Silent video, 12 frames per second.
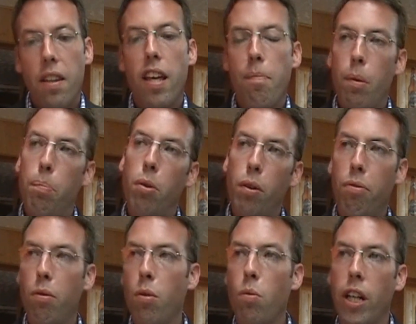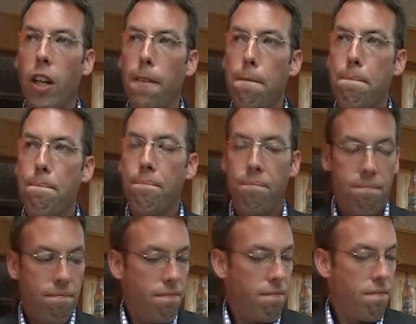They've been put through the ringer.
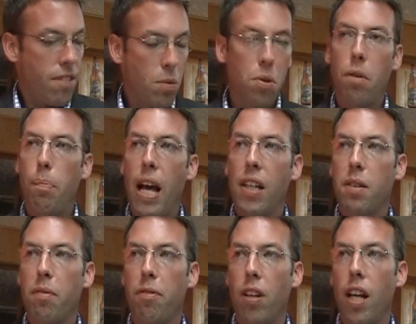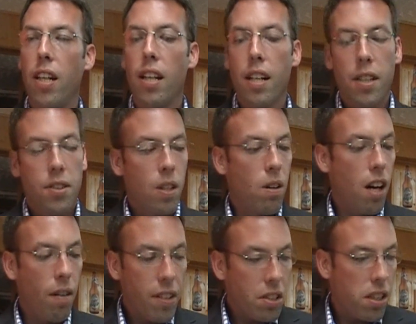This was a massive flood. So
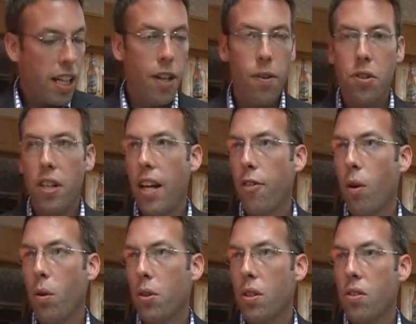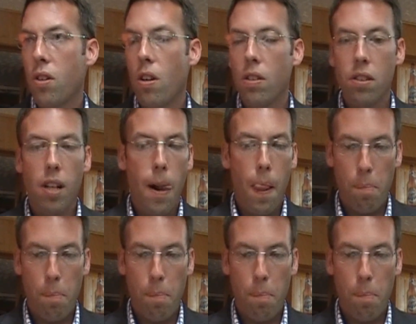obviously I understand those concerns.